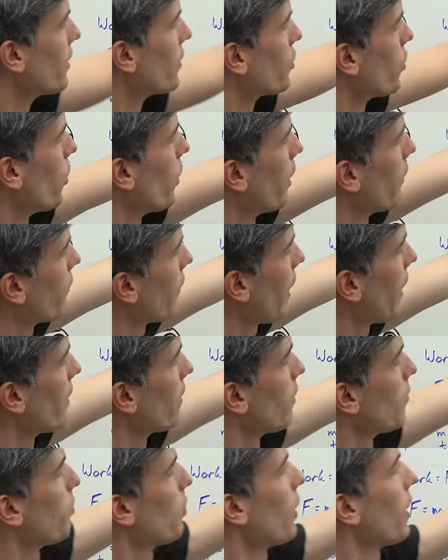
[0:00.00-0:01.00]
So if
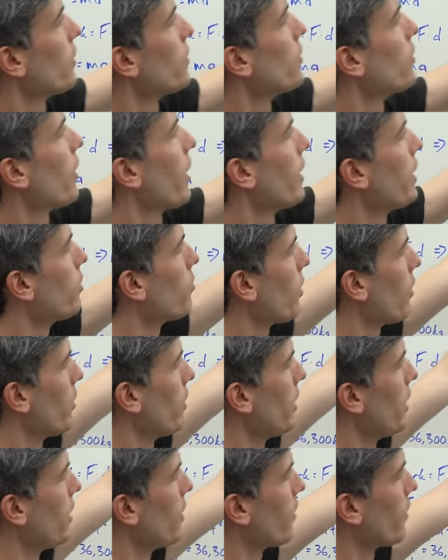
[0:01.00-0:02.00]
the price is anywhere
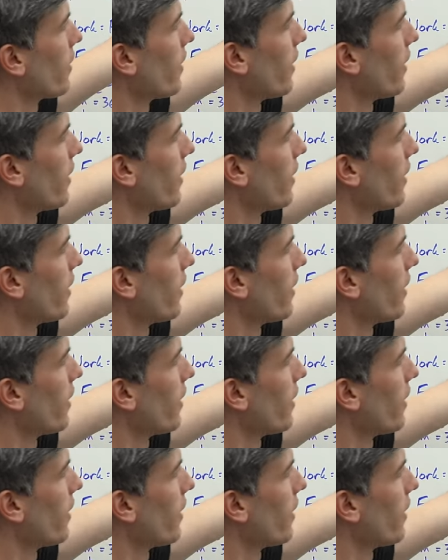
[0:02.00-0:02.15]
near